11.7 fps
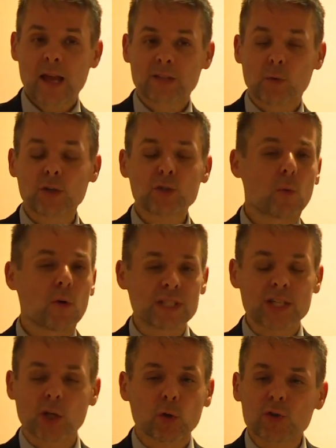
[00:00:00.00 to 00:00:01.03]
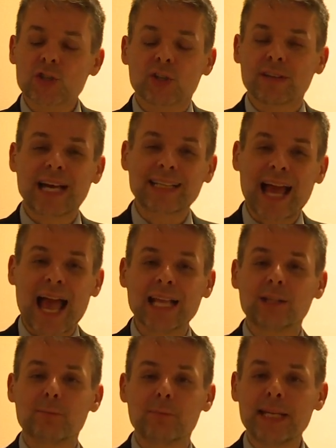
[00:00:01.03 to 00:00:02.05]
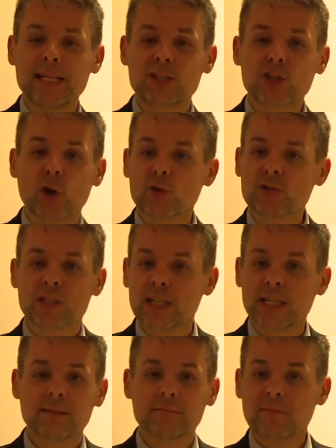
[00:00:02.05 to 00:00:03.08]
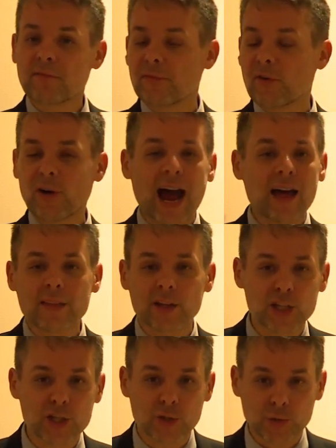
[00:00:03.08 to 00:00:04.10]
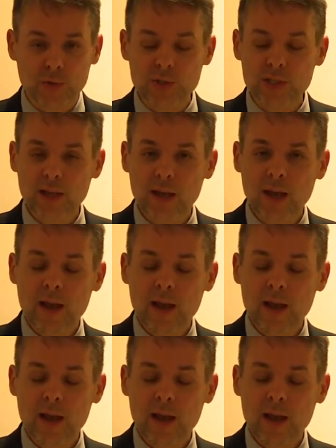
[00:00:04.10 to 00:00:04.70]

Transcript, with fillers: So, which was a solution that had been chosen for other issues.